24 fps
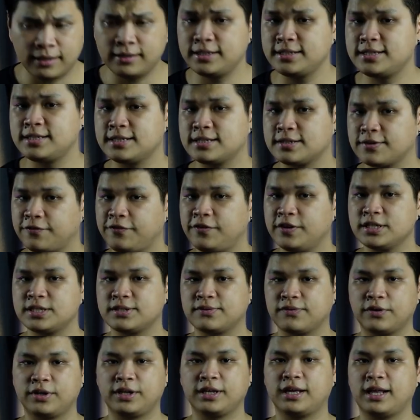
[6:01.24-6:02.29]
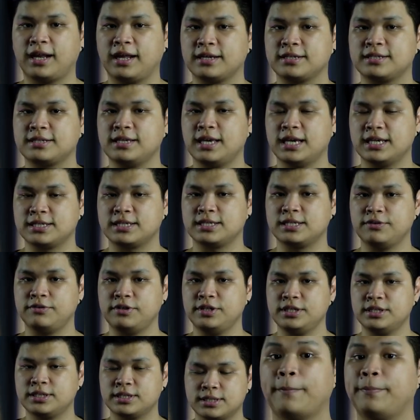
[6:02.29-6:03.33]
Now this is the first for the Galaxy S
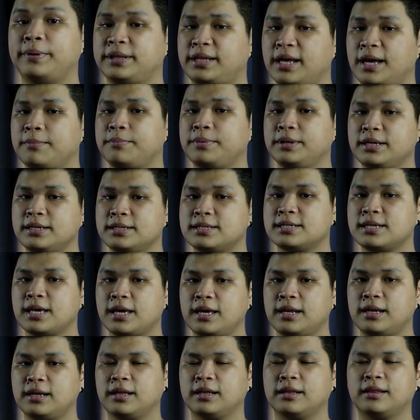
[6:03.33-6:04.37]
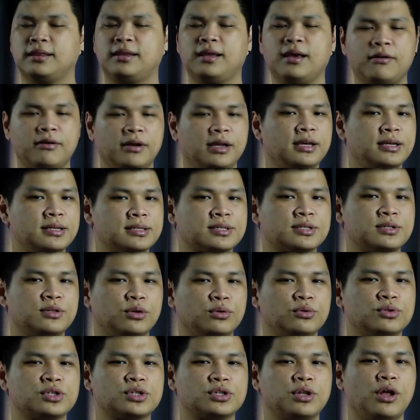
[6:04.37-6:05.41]
series, but that being said, there is
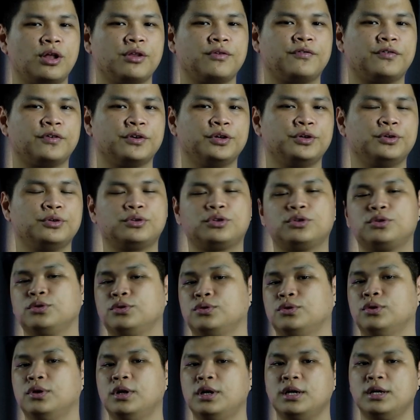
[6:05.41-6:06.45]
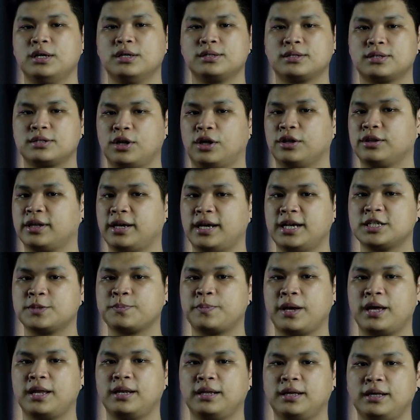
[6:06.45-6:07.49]
no slot for you to slot the S
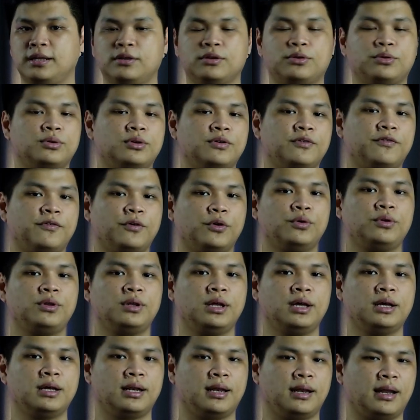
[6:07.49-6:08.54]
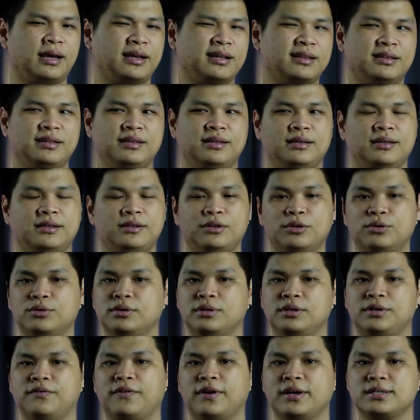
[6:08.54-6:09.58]
Pen into the phone like the
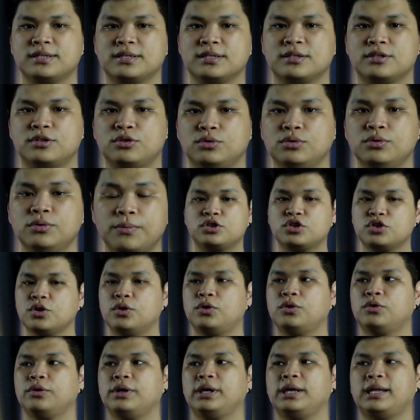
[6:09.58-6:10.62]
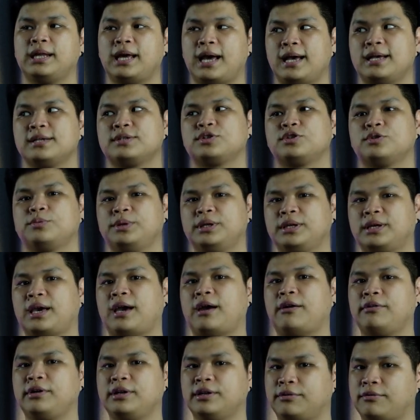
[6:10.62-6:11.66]
Note devices do, so it has to be
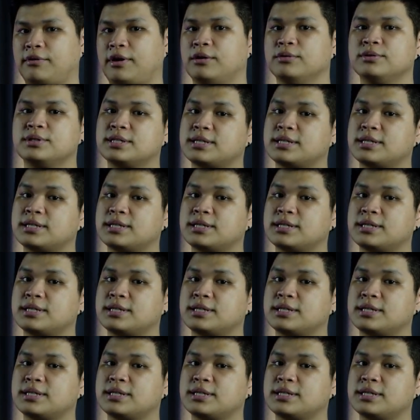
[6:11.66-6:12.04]
carried around